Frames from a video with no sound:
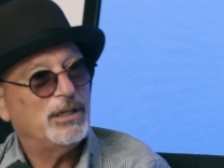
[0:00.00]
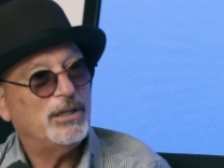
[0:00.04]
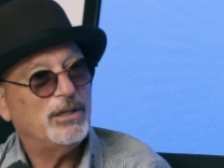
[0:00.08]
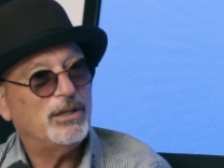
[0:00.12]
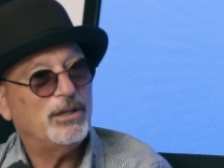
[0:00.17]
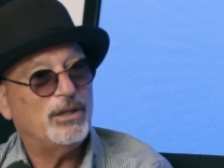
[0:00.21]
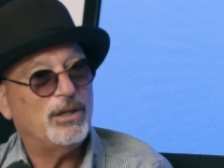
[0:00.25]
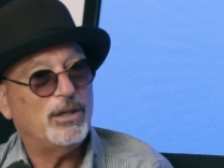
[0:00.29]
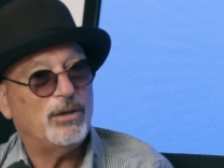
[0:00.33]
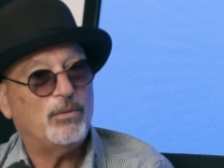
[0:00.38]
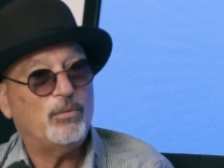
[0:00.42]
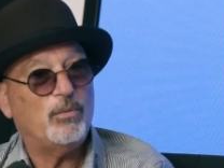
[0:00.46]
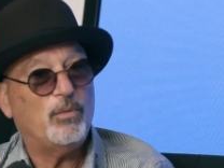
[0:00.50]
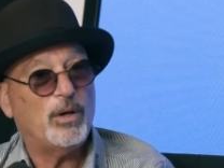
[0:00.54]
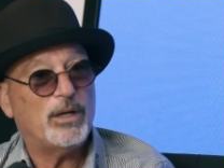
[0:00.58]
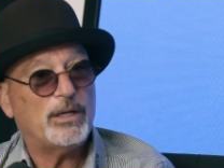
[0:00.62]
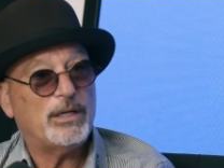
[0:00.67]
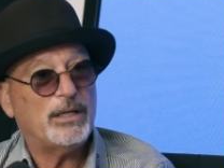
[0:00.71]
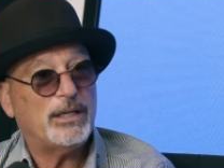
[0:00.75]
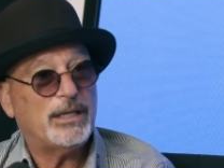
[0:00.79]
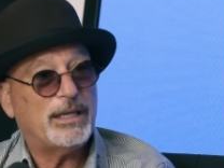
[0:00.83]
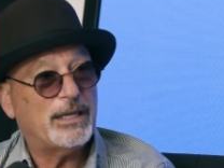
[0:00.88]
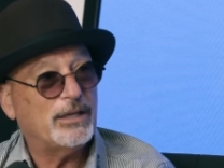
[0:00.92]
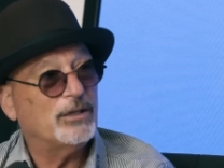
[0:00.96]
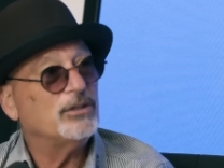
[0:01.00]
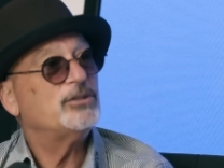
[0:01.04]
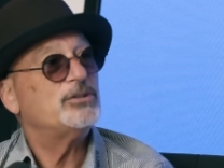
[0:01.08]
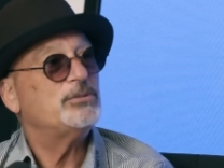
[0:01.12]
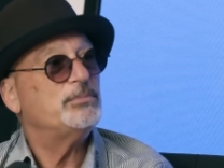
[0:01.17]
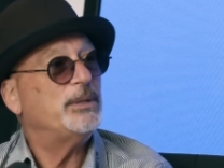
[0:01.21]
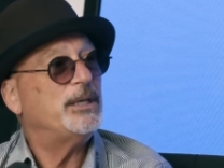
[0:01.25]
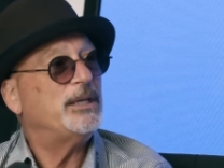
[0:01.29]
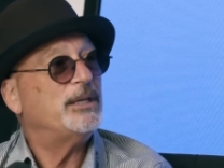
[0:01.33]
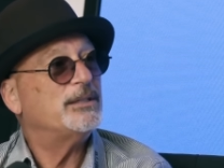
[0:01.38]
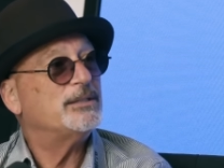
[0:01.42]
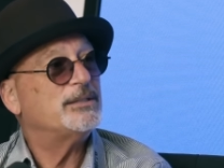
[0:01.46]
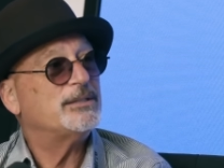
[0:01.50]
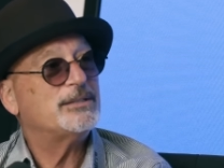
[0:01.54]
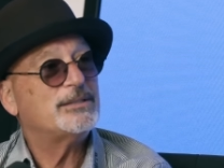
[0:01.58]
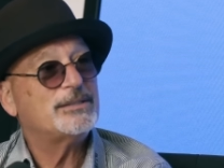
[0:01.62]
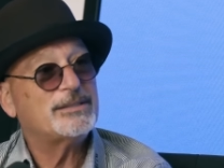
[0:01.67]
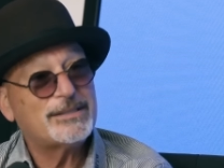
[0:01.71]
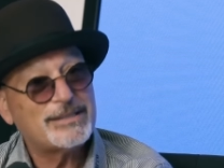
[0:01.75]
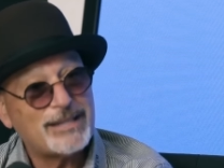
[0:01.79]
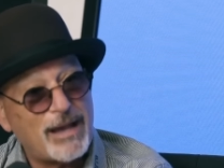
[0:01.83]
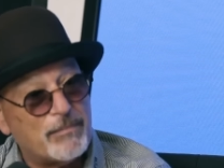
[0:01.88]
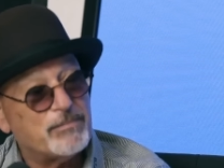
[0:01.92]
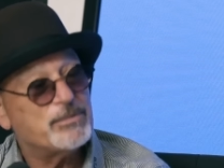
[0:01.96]
The, what kills me is
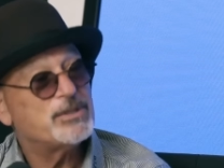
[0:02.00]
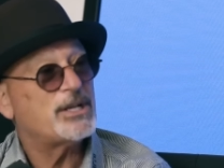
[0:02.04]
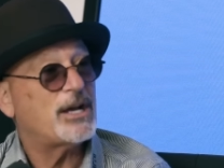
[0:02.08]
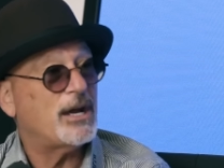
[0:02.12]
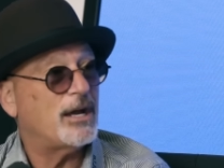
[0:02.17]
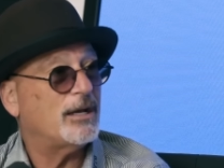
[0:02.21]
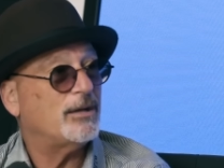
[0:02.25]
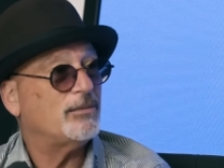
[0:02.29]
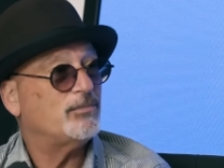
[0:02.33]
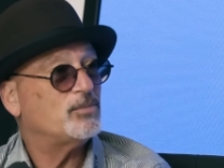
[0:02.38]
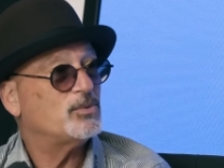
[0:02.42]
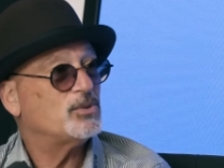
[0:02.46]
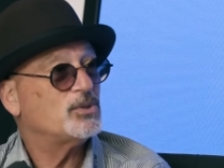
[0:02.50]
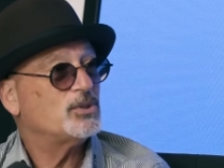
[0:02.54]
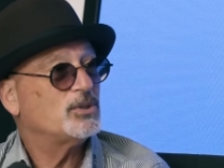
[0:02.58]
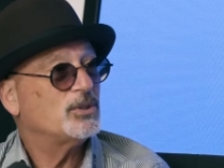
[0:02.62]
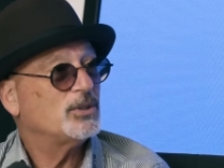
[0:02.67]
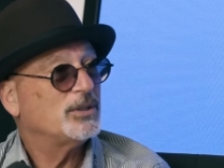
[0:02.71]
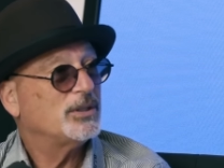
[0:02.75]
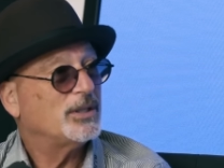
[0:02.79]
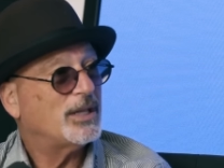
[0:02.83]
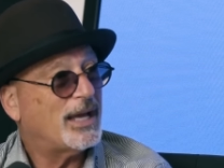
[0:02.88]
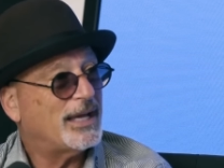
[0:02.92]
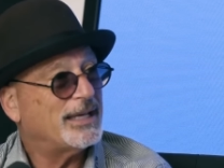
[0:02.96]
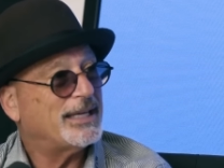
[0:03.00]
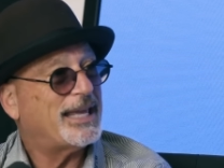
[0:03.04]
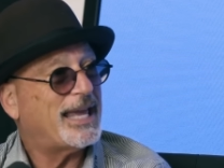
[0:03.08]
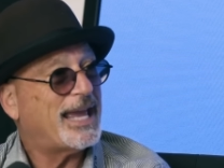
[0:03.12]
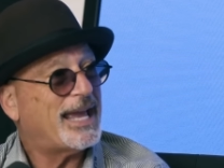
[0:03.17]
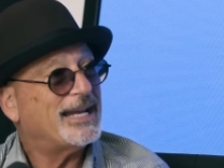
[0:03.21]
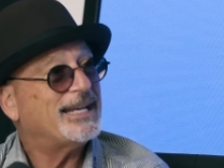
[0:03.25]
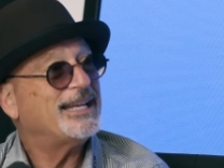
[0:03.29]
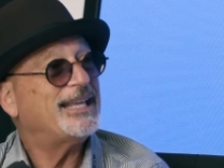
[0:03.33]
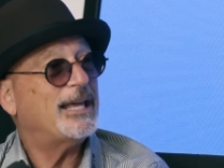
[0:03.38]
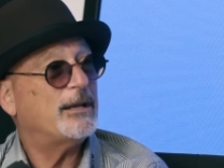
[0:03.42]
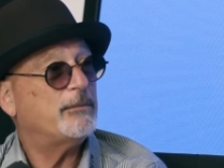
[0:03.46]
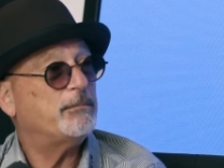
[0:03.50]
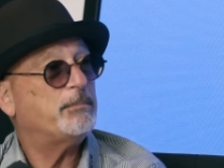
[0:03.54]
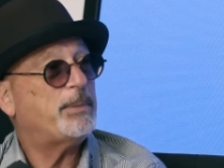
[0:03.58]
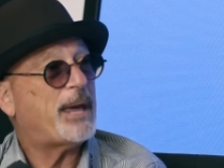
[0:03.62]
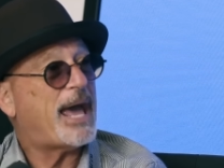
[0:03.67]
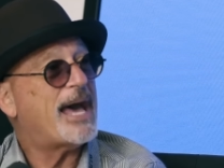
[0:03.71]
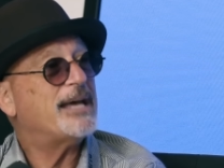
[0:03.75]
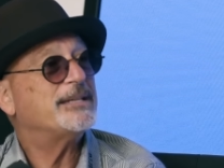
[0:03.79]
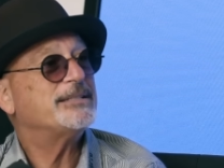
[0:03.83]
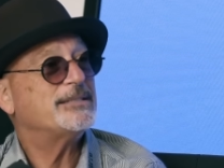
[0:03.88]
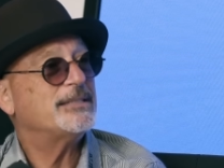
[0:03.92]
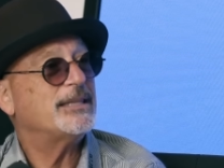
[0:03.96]
sometimes I can't get
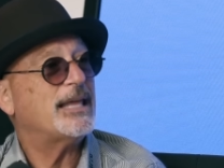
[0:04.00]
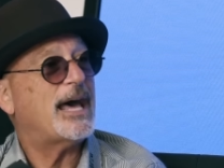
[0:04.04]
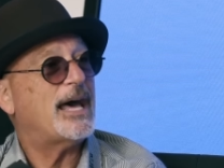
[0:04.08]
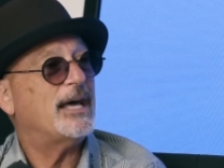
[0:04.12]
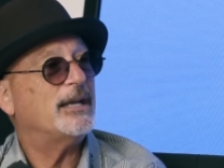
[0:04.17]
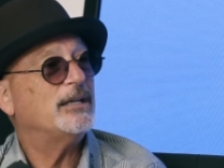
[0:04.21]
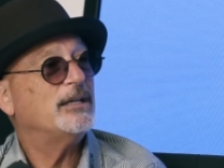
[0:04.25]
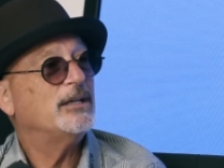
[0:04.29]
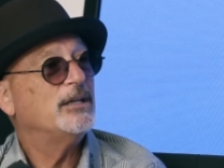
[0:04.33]
past that.